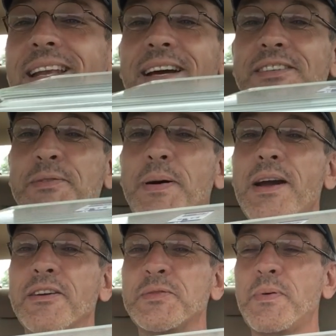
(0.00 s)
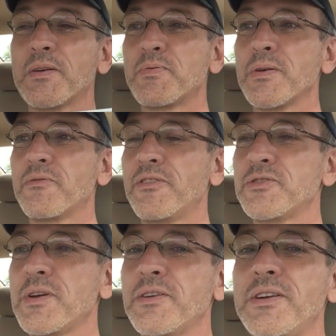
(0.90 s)
Now it's the Pyrex Butterprint
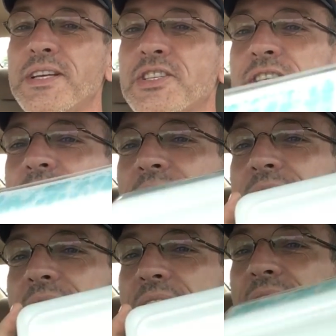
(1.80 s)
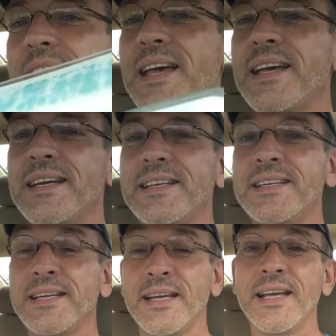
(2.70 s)
Refrigerator Dish,
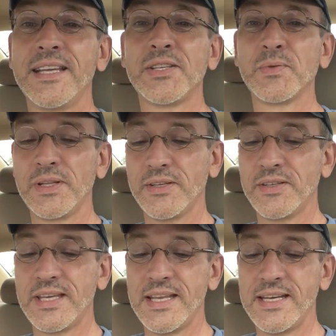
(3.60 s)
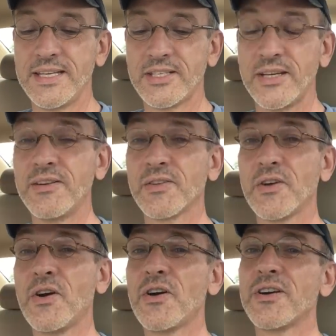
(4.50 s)
and it's in really good condition. There
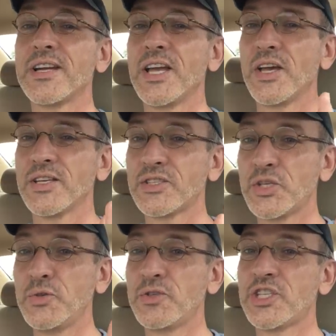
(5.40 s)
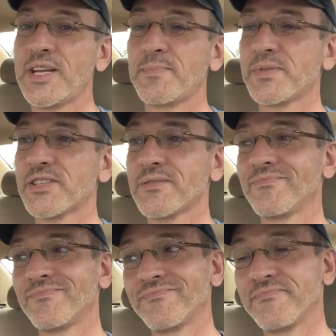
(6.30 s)
are two chips,
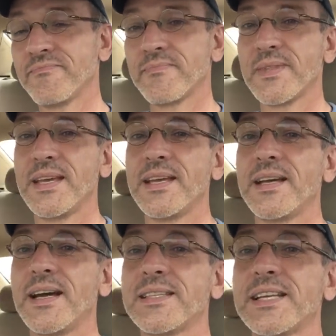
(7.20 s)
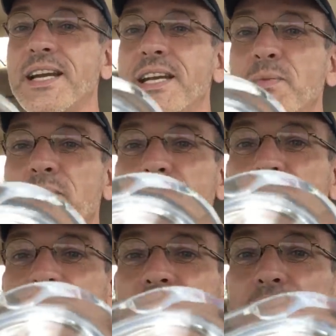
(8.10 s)
a tiny one
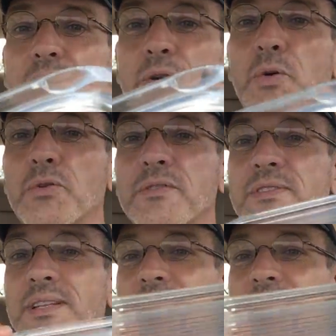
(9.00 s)
right there on the corner of the